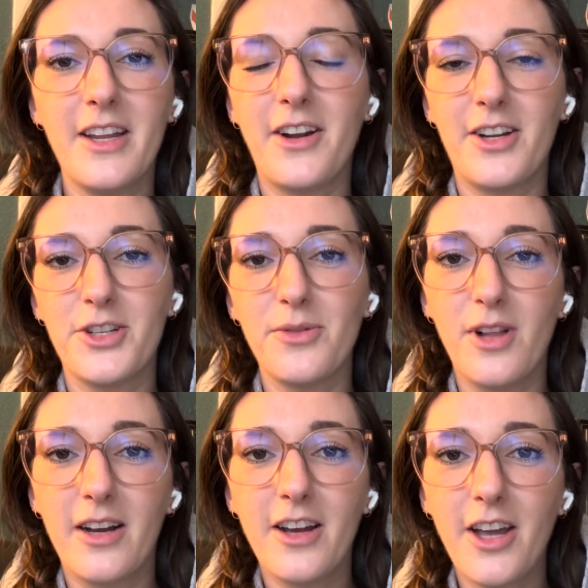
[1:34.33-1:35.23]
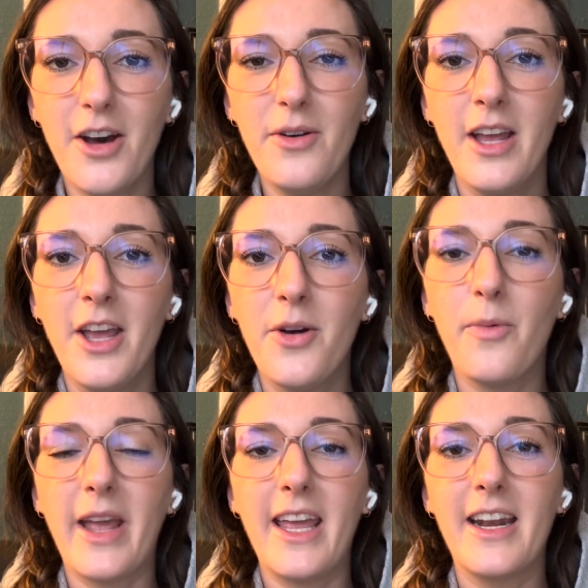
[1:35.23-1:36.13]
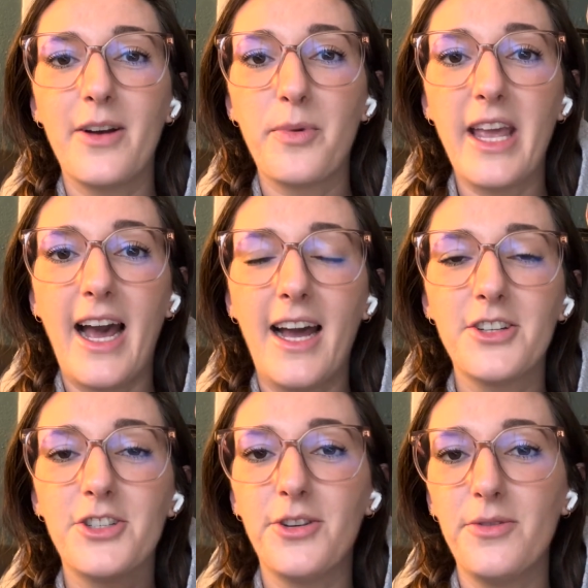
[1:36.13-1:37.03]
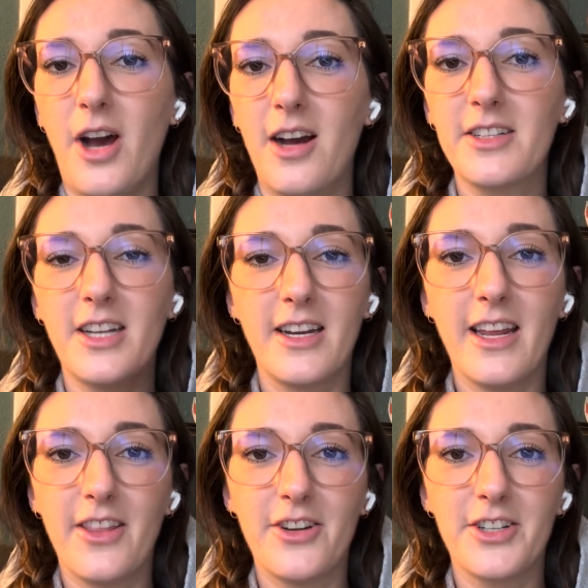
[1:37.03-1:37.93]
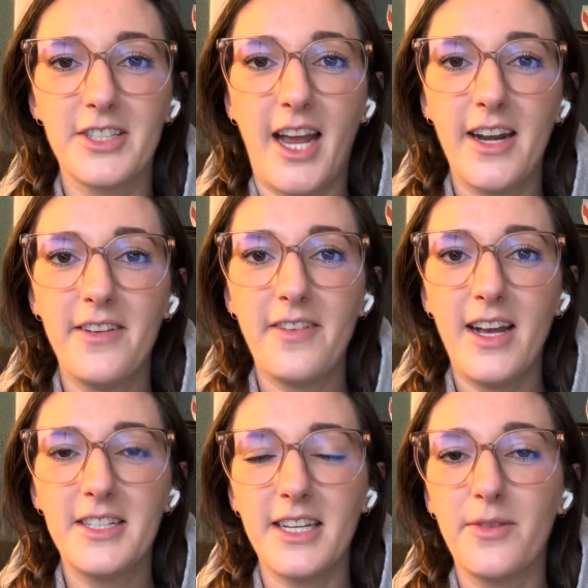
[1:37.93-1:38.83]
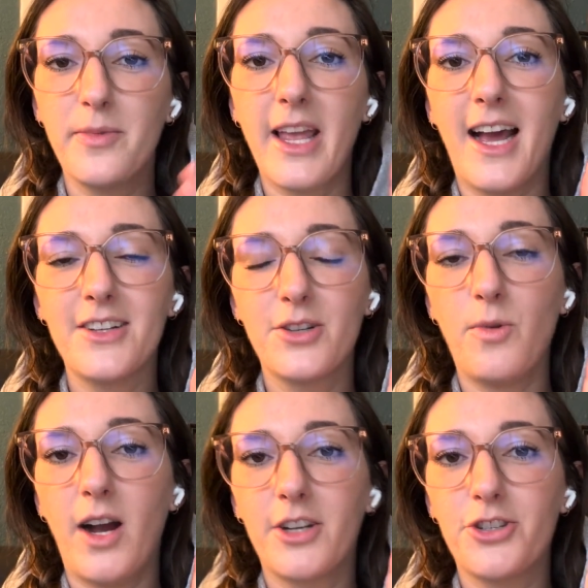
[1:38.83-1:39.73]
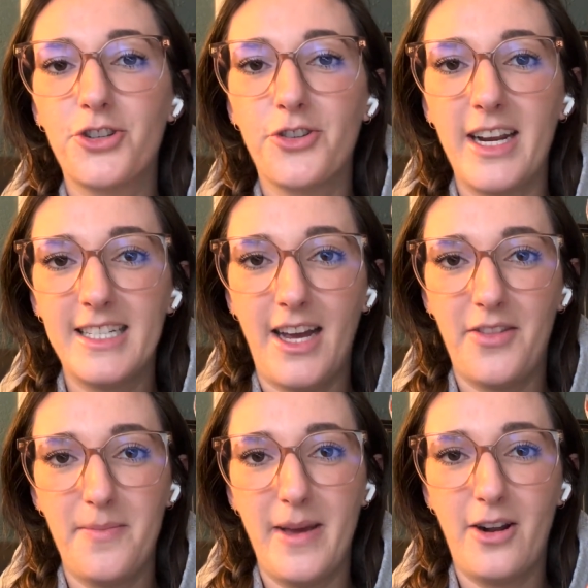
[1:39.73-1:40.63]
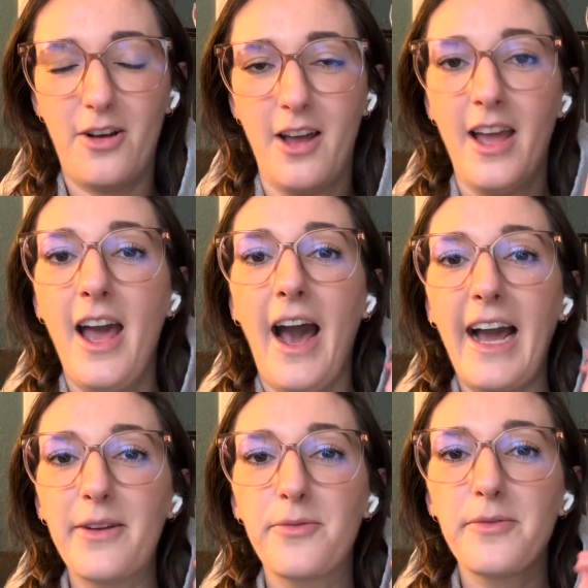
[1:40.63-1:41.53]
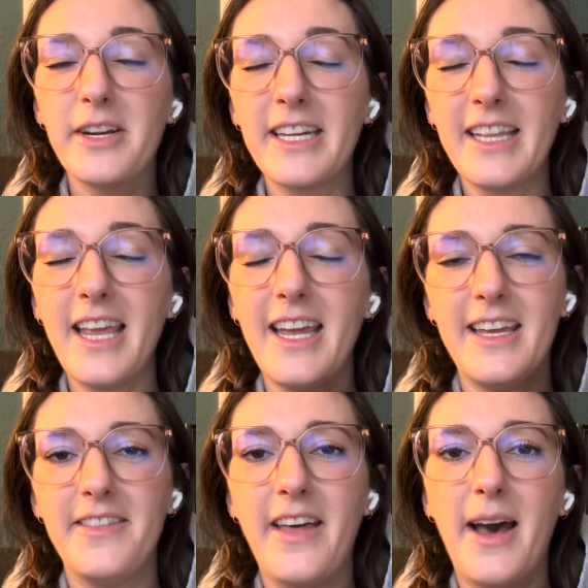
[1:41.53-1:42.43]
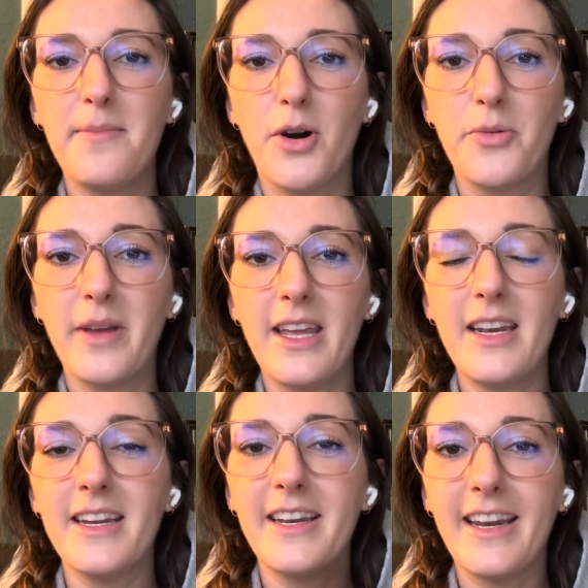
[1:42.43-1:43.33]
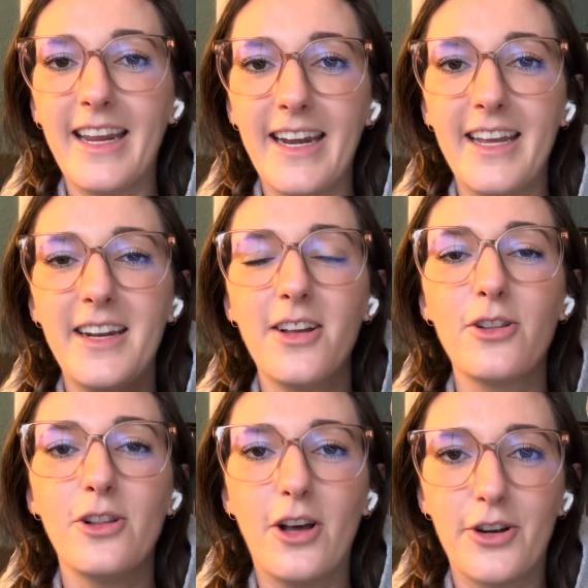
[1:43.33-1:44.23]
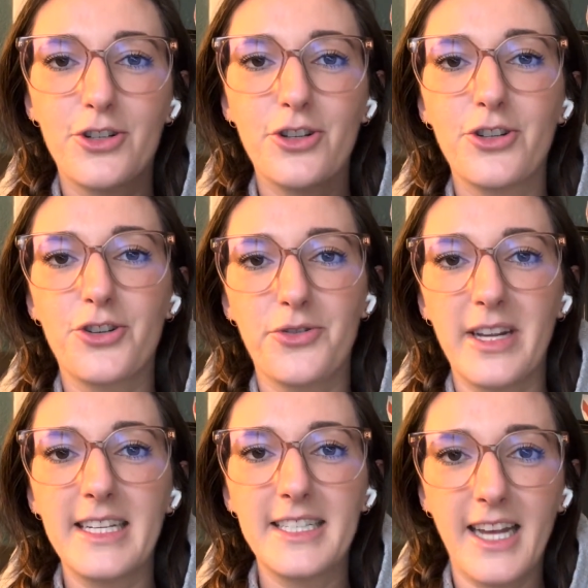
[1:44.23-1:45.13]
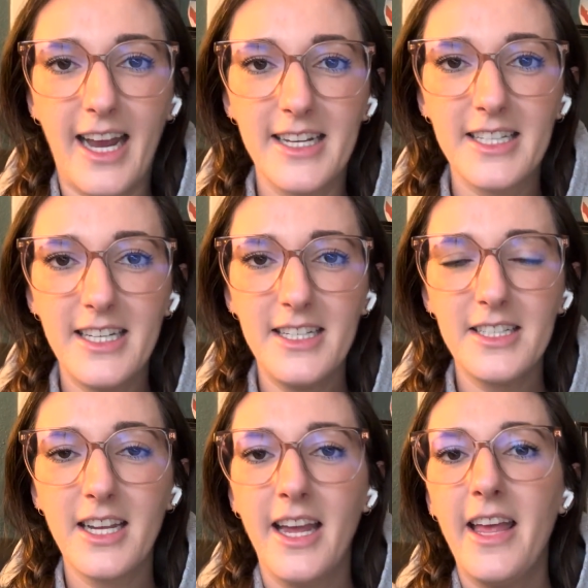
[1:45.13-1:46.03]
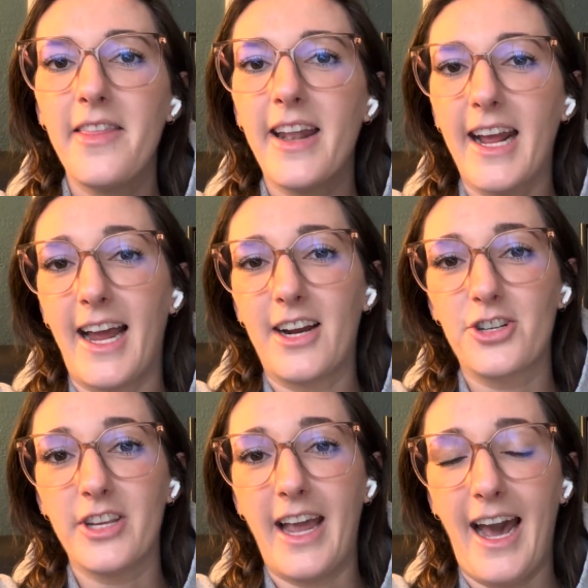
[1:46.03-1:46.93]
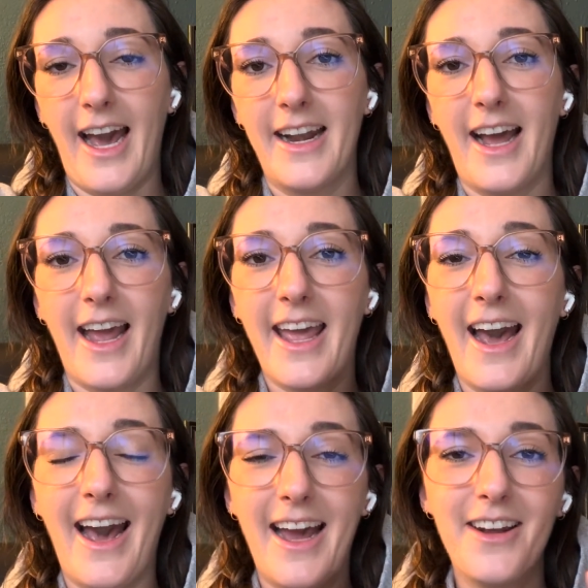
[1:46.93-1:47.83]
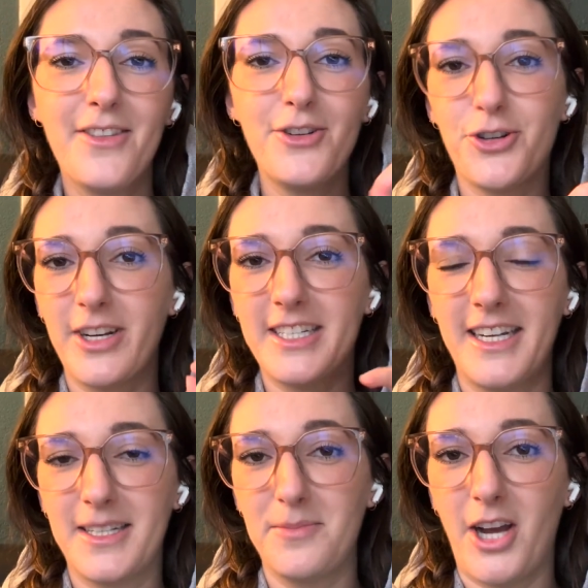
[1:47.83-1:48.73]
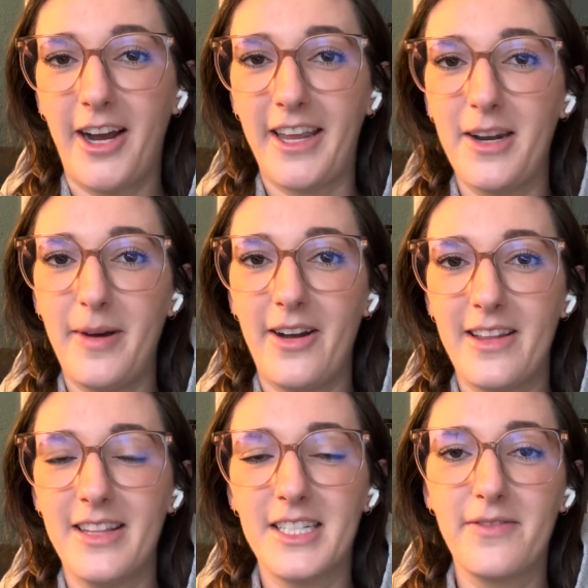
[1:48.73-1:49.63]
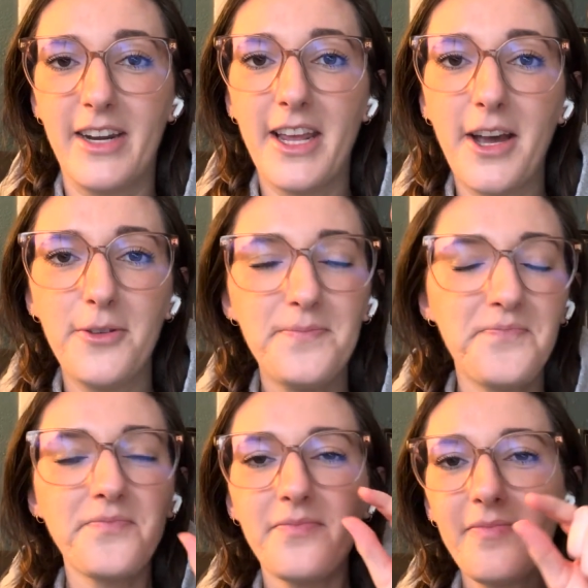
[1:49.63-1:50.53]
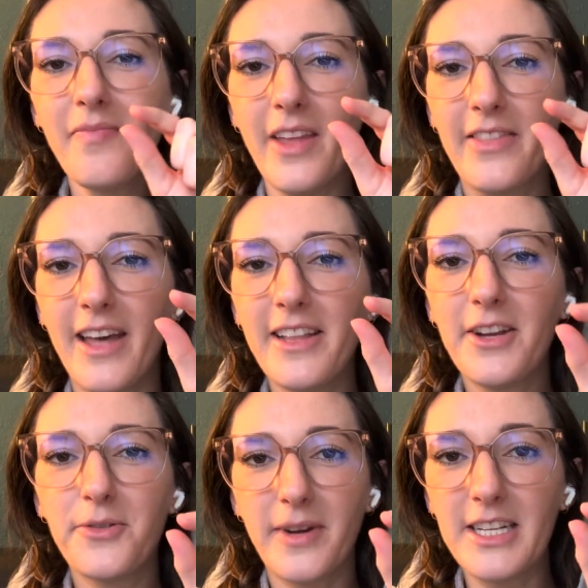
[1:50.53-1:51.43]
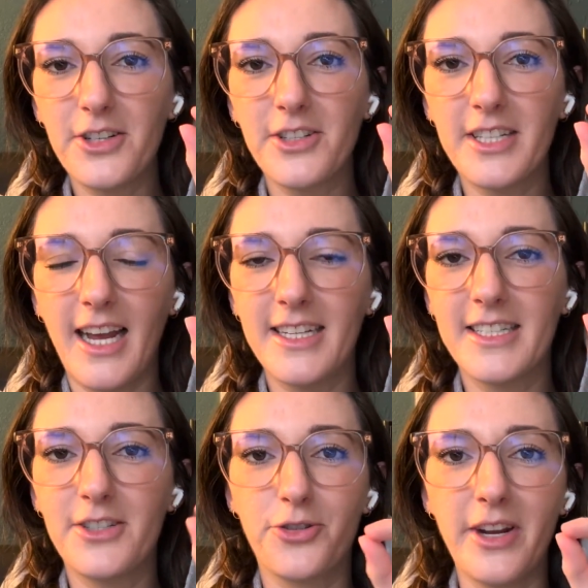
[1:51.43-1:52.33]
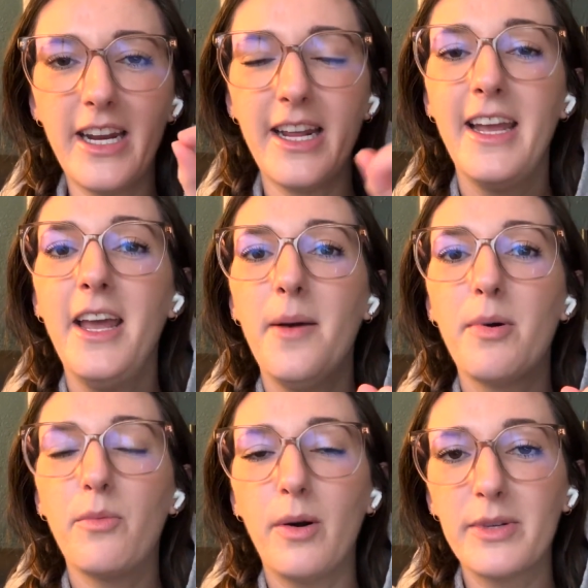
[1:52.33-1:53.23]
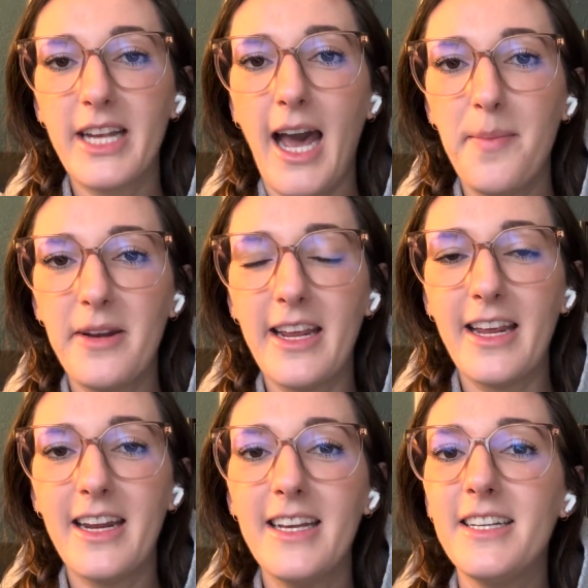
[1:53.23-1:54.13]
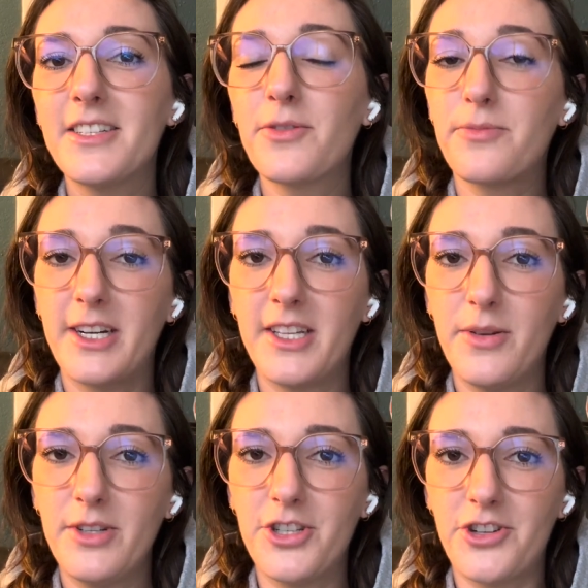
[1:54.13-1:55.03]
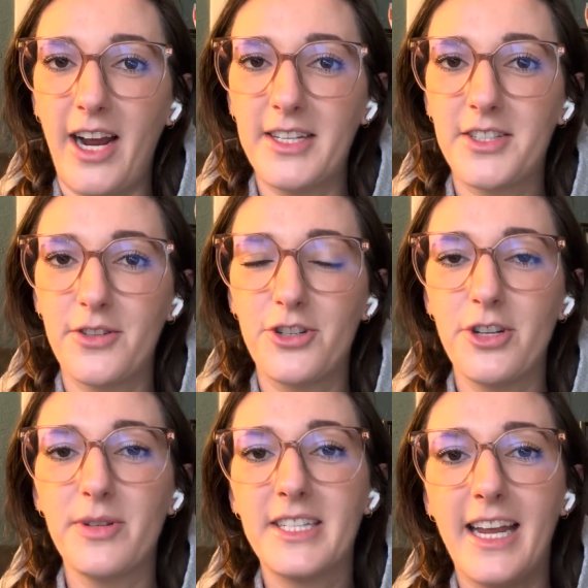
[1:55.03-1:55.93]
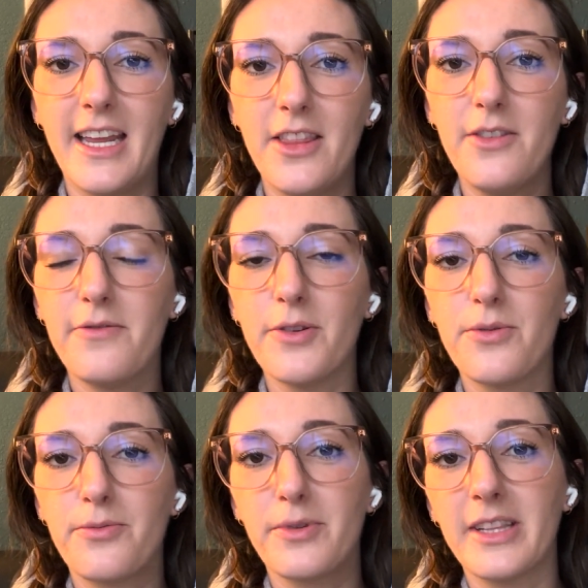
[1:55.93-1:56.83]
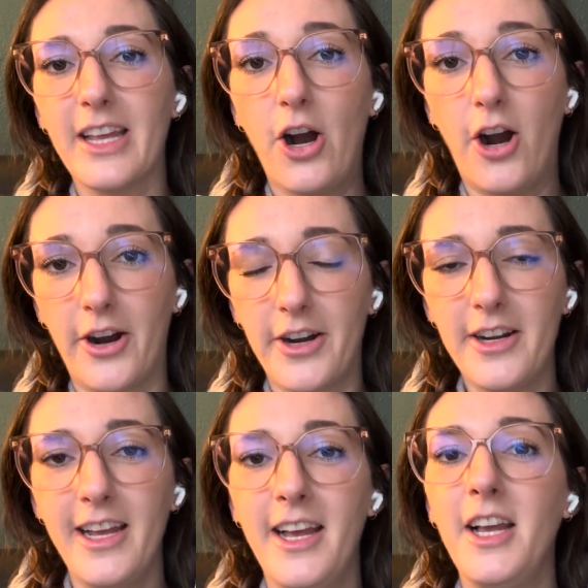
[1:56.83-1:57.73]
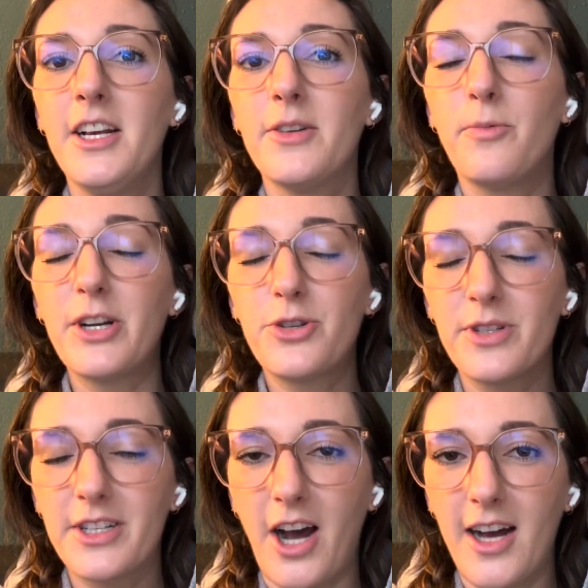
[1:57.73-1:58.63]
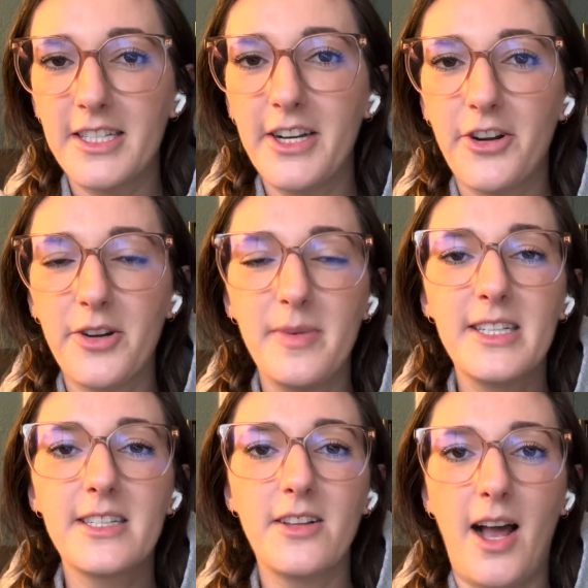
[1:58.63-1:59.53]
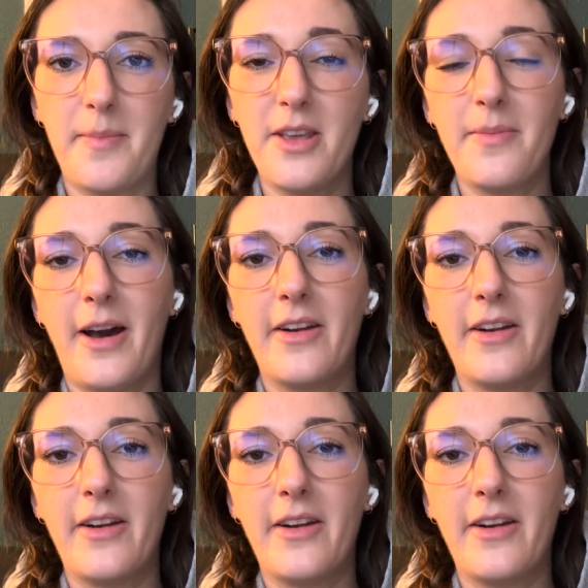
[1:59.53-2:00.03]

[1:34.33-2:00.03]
not too long ago when we had 2 dogs on either side of us and we had to walk straight down the middle. I really, in that moment, needed larger treat sizes than I actually had. I had the treat size I'm talking about in this video, that like eraser size treat. But what was happening is Wrigley was stressed, so she was taking the food really hard, which was causing her to be sloppy about